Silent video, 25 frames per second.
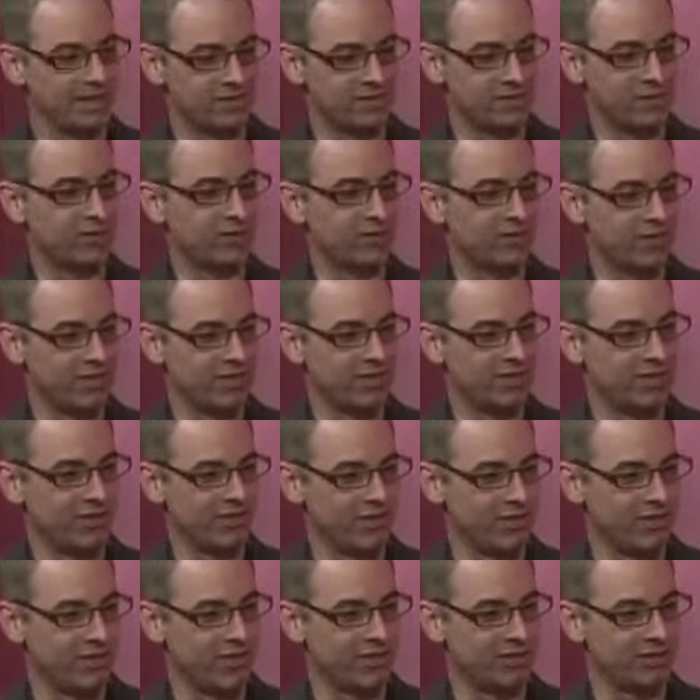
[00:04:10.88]
It's no secret
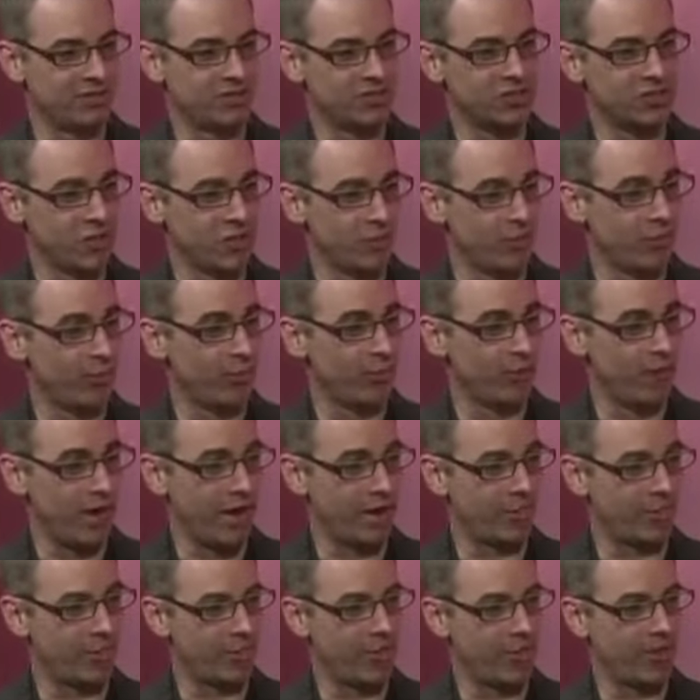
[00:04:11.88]
that you got to show at
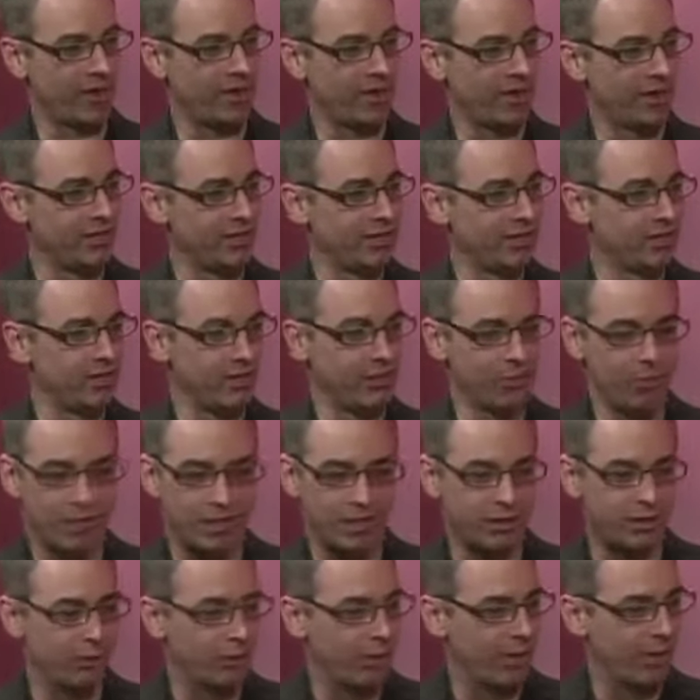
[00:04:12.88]
Bryant Park. Can you tell
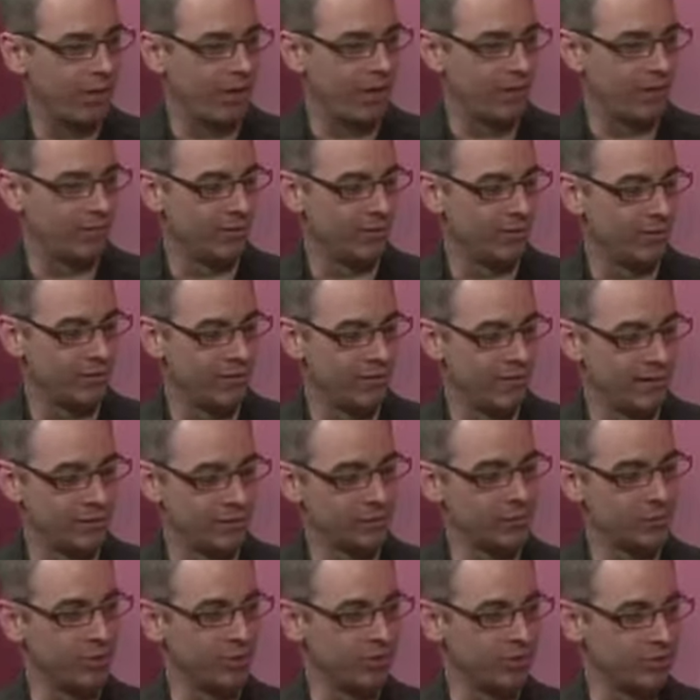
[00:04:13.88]
me a little about what that
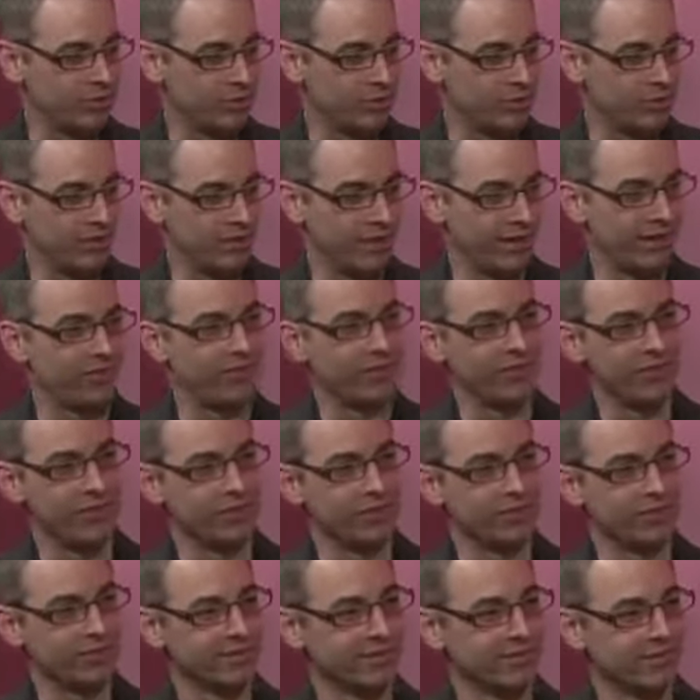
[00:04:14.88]
experience was like for
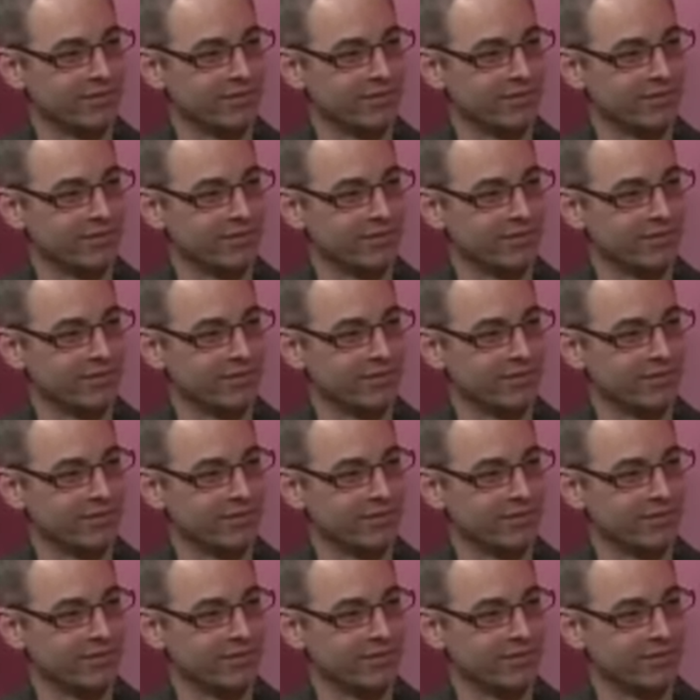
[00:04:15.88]
you?